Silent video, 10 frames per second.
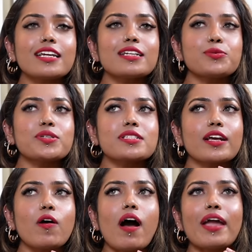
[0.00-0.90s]
It was
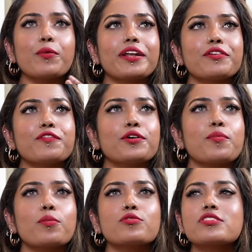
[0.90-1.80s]
like I waited for him
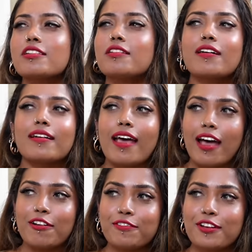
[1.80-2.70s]
almost a year and a
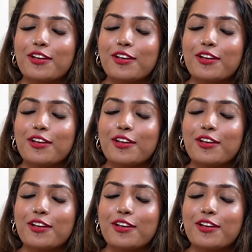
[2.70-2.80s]
half.